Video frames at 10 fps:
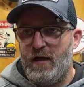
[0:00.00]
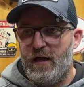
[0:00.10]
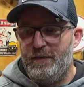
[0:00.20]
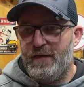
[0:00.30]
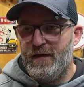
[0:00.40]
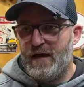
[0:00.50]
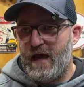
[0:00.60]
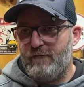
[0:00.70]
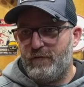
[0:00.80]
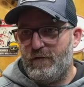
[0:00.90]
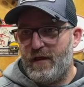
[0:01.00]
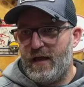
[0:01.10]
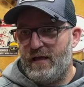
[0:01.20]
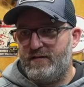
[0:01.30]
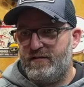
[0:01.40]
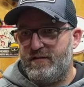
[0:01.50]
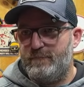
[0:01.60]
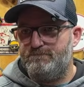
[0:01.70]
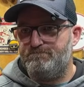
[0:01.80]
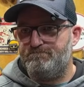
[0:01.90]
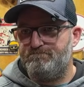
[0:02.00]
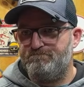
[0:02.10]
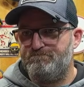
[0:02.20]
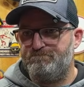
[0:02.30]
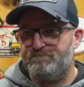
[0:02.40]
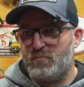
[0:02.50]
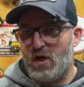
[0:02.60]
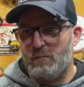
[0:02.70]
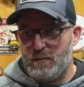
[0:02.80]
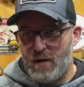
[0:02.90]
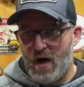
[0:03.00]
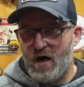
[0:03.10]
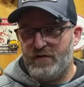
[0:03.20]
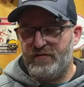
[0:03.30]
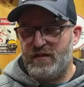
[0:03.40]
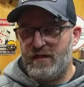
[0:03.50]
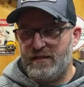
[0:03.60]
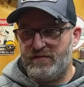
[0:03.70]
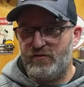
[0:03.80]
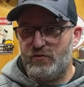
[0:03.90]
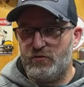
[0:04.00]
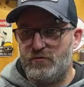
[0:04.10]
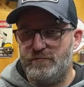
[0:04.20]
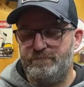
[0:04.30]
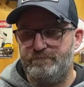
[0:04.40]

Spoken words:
And then after that, probably my oscillating tool.